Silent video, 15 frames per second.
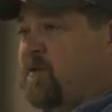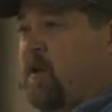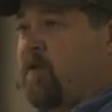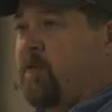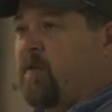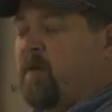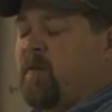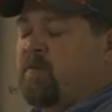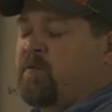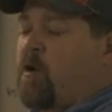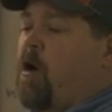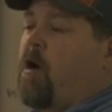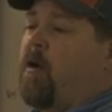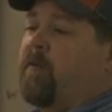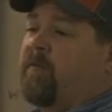other
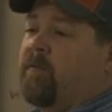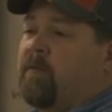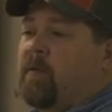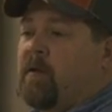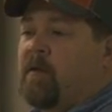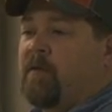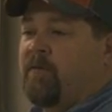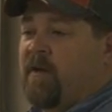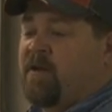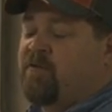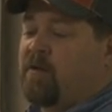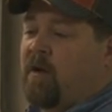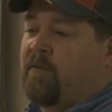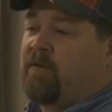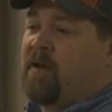troughs. Feed
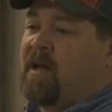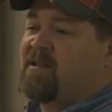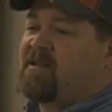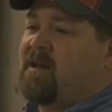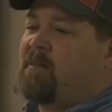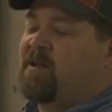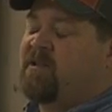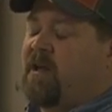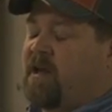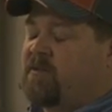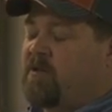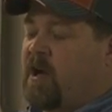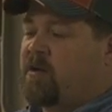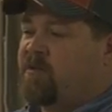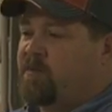troughs. Last time I checked, Tractor